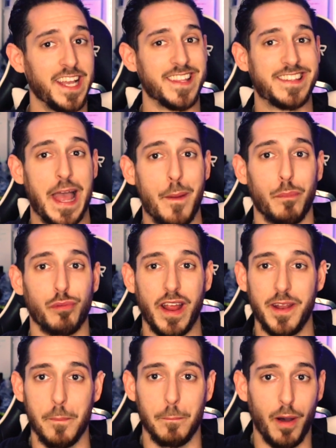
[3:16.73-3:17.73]
It's that
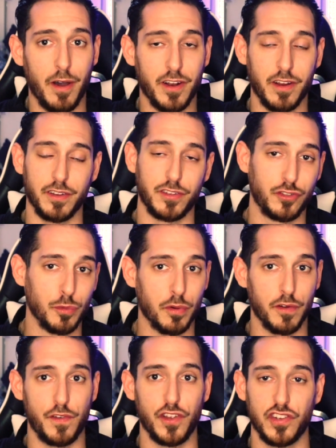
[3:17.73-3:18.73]
bread and butter,
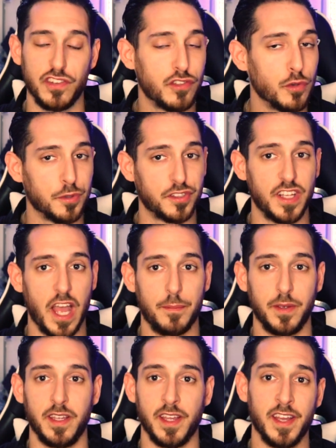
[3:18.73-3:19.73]
super efficient, super
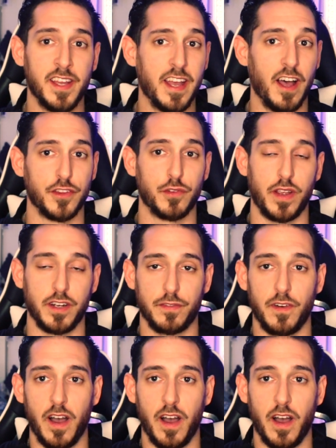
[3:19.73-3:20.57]
snappy, healthy rate of